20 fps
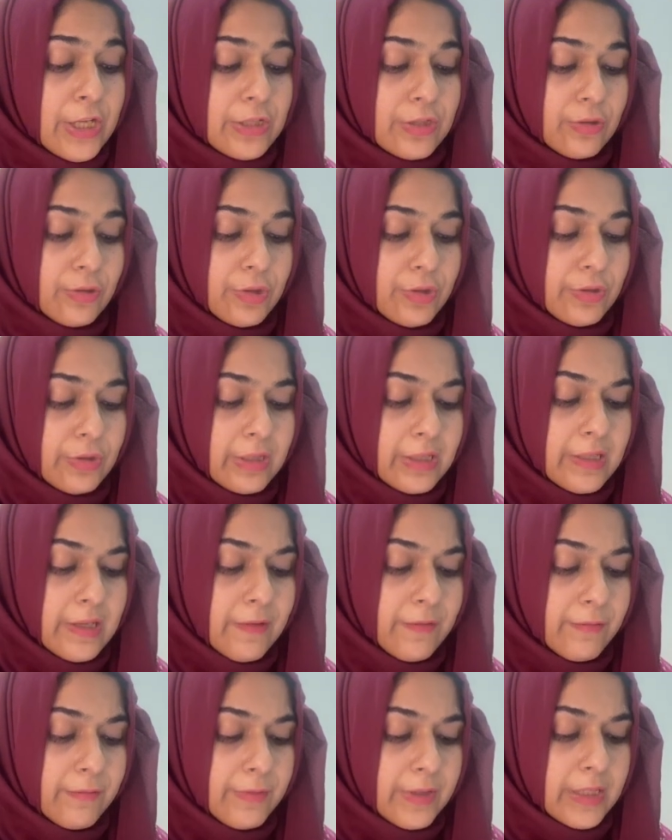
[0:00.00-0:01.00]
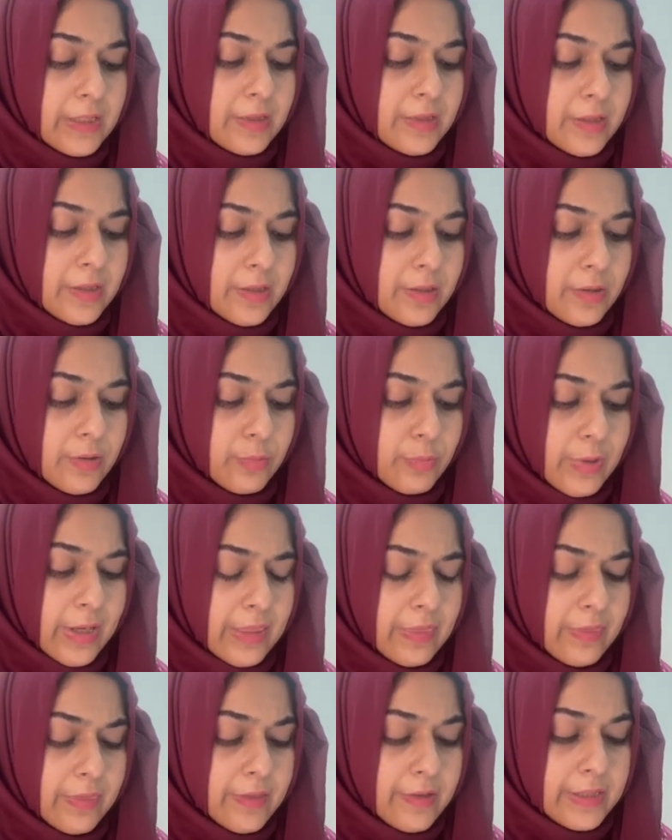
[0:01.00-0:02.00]
So you are left with uh,
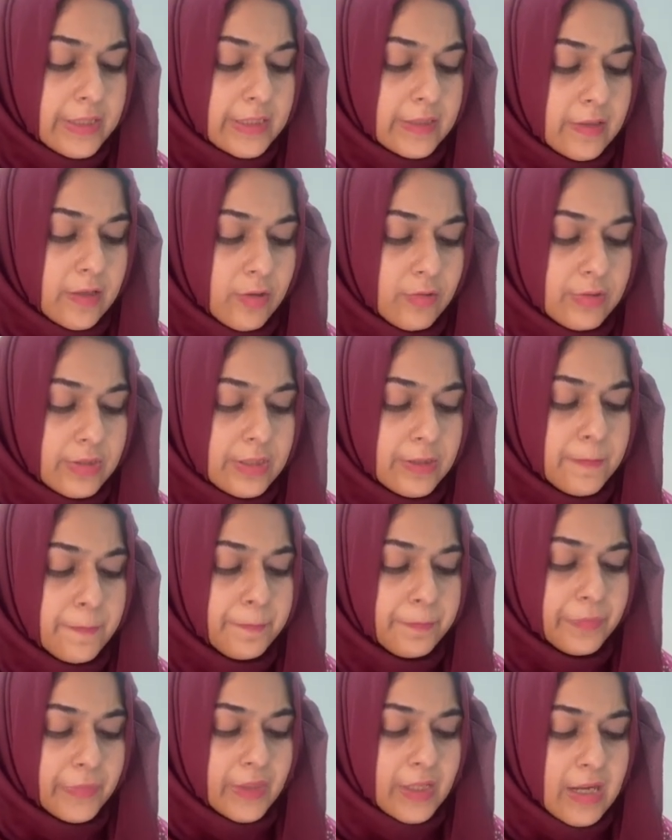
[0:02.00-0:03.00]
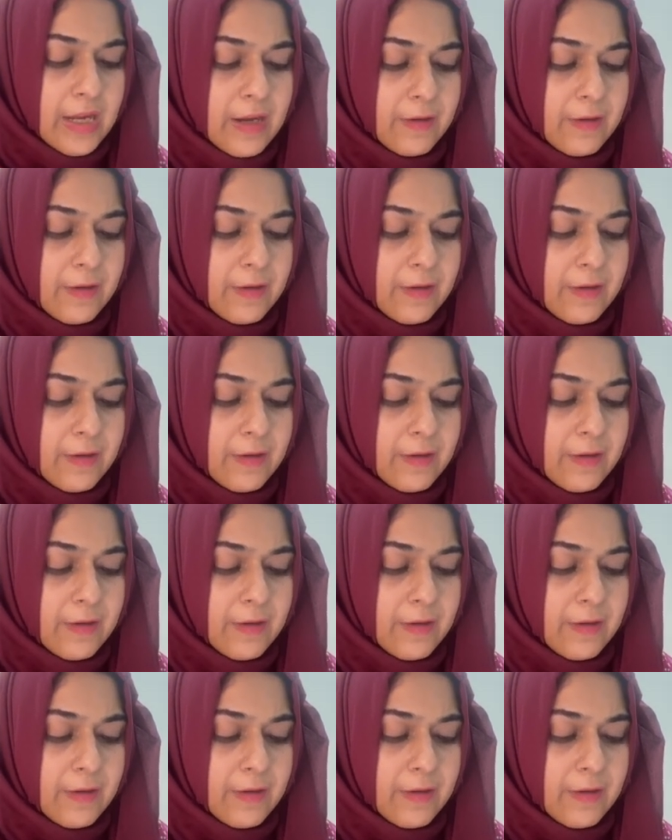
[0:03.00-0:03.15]
130,000